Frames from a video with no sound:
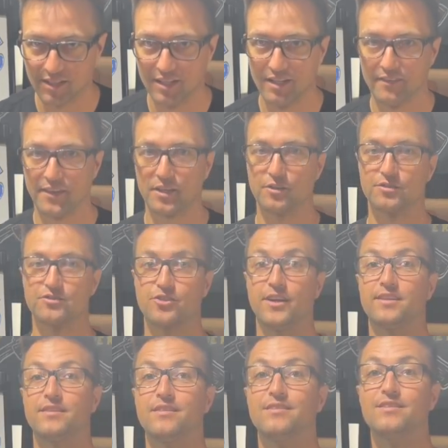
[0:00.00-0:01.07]
they go
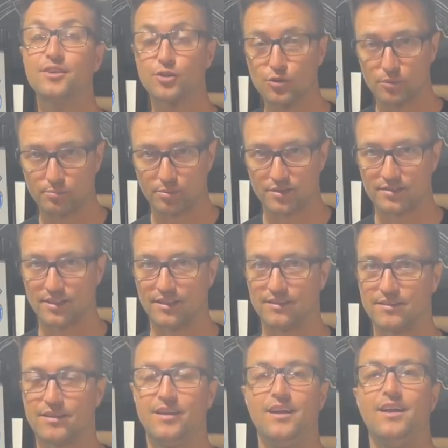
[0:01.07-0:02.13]
straight to
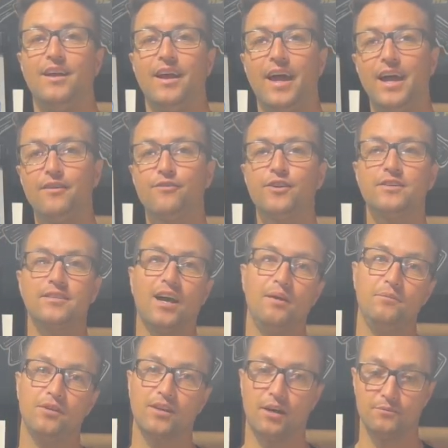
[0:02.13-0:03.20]
0%. Every time
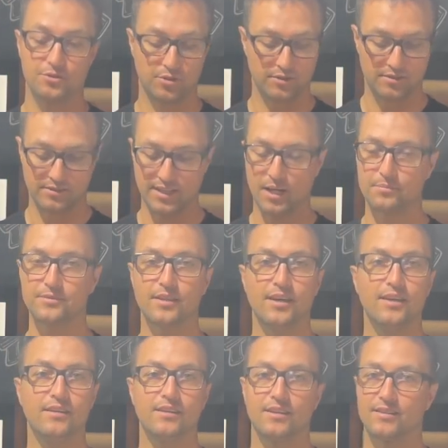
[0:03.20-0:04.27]
you come to a stop
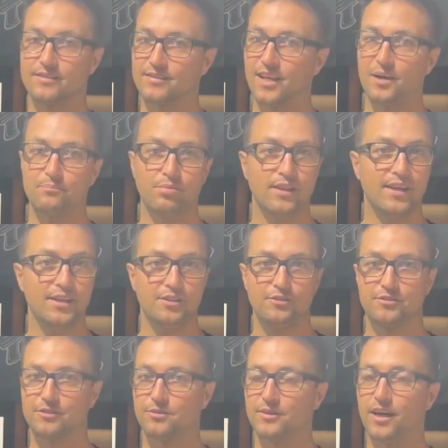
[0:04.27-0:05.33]
sign, a stoplight, you
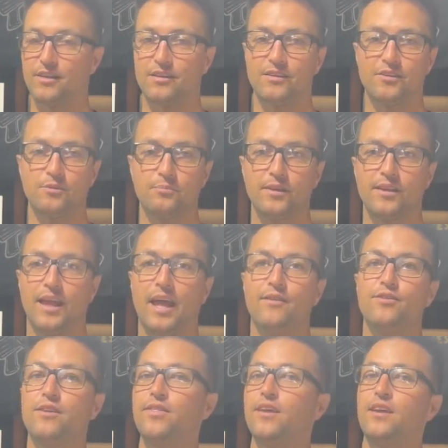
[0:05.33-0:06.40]
slow down a little bit.
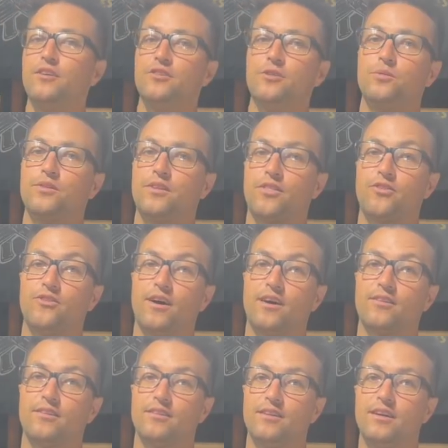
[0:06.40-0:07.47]
Everything you do with the
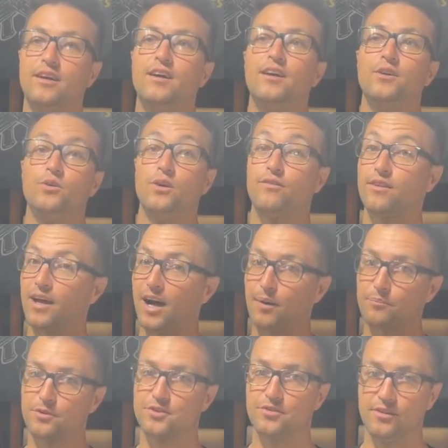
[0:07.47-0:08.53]
throttle, you have an
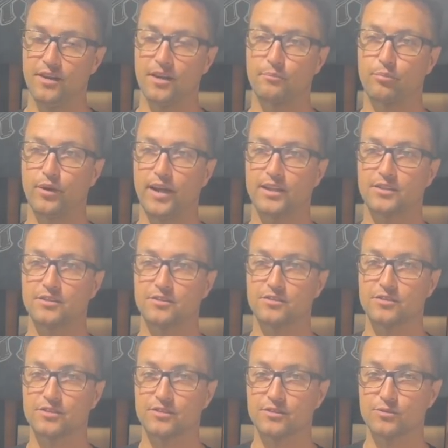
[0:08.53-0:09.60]
opportunity to
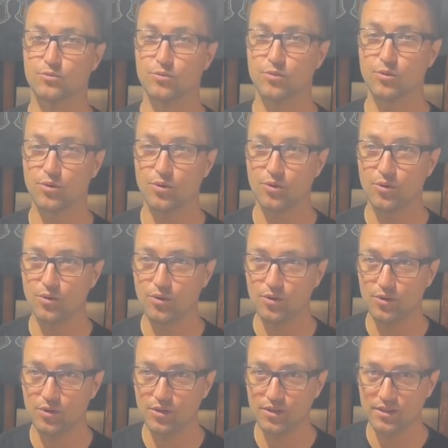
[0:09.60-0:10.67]
practice
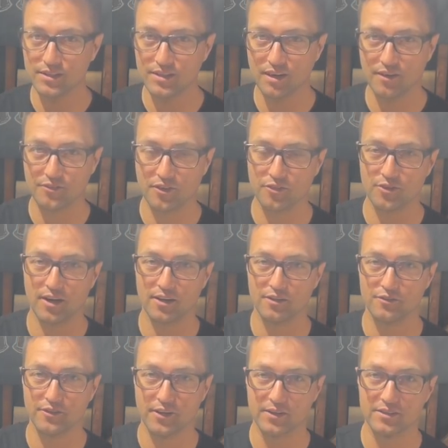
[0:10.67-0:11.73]
rolling off the throttle
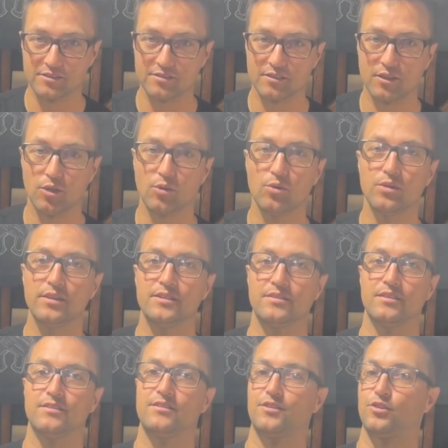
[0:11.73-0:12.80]
very slowly
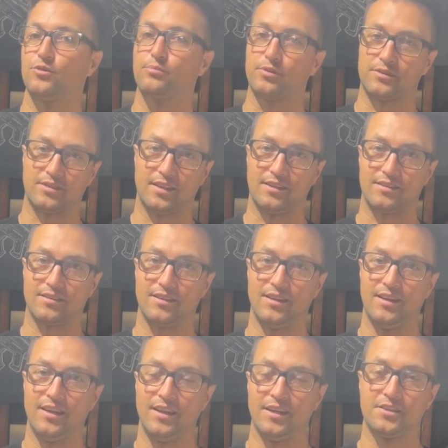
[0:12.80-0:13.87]
to 0%
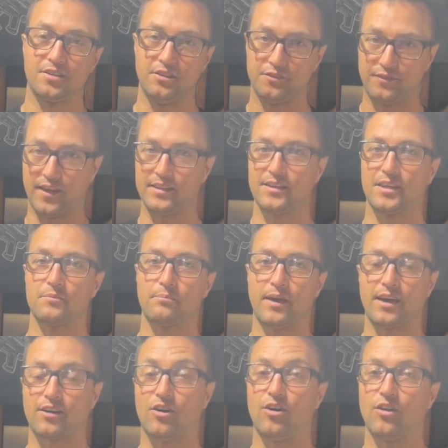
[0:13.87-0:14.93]
until you finally get
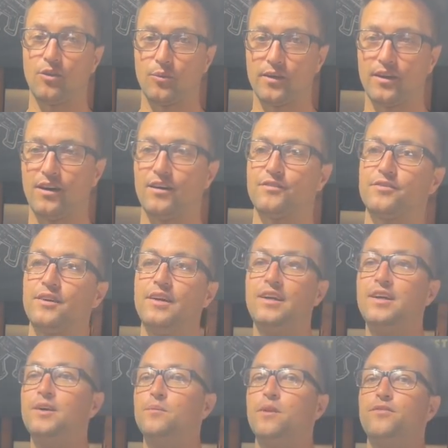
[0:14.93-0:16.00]
back all the way off.
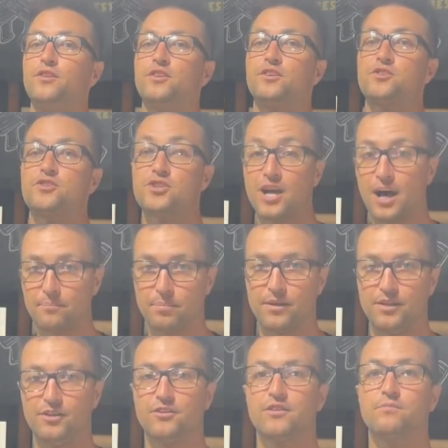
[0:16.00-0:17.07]
But if you just chop
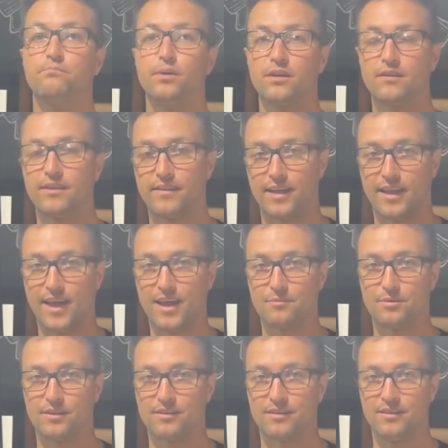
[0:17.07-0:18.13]
it, you're just building that
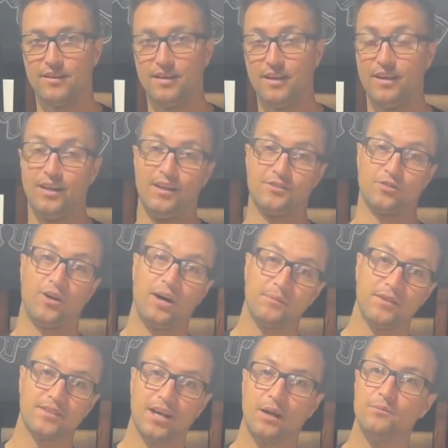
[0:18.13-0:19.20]
habit. So how
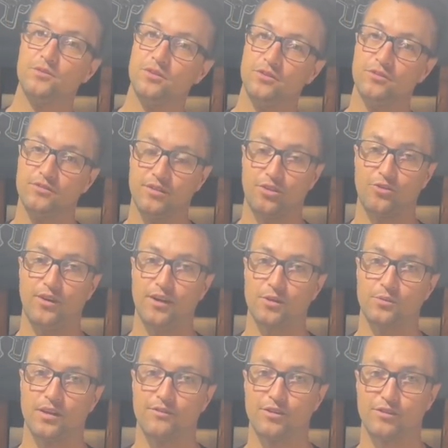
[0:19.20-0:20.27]
many times do you use the throttle
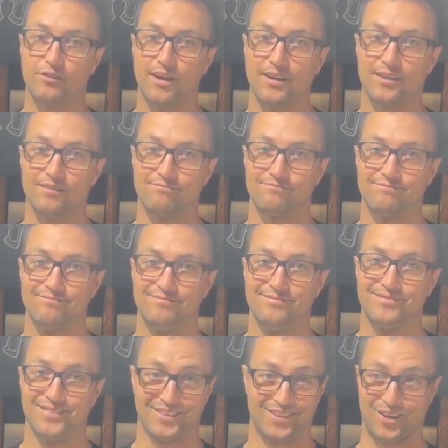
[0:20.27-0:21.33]
whenever you're riding?
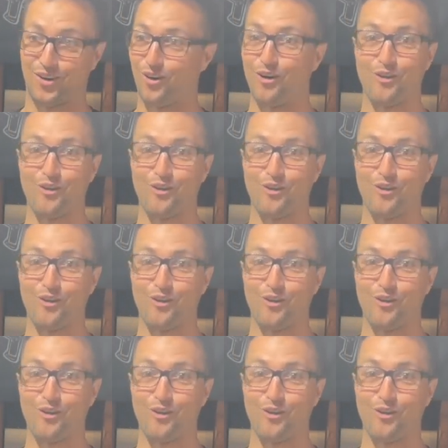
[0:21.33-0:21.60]
All